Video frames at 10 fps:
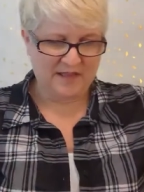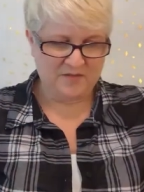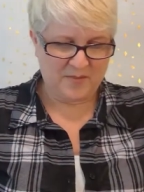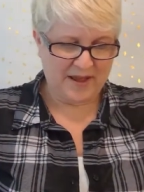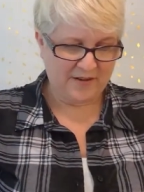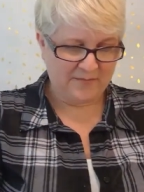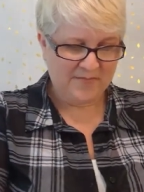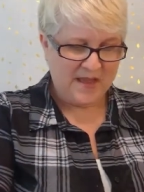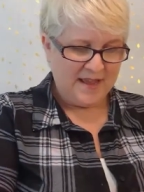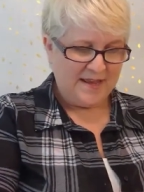love the pattern
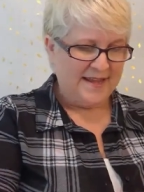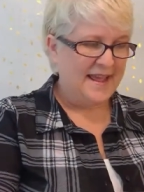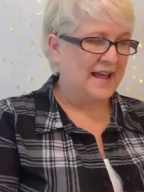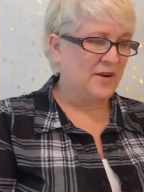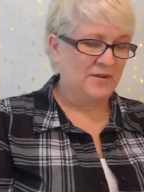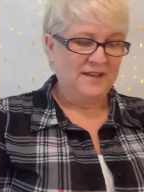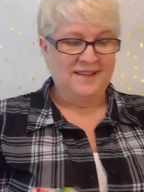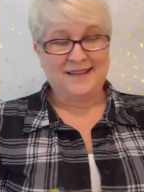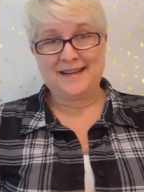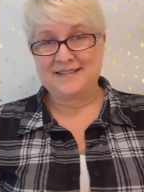now,
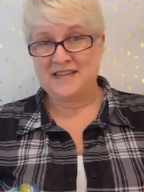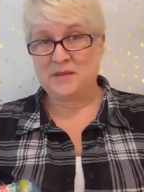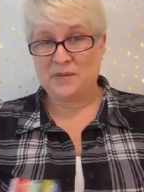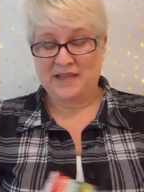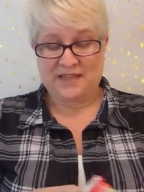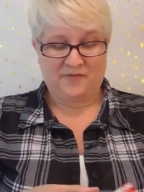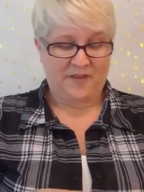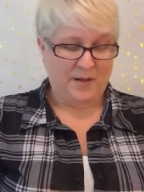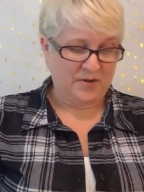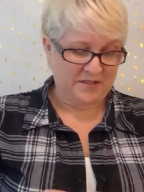you got a sneak peek of the
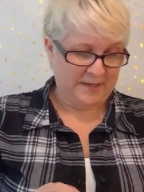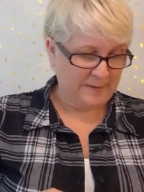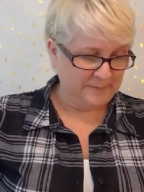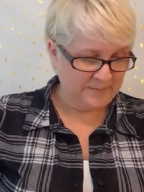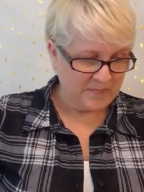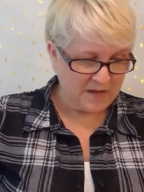fabrics there.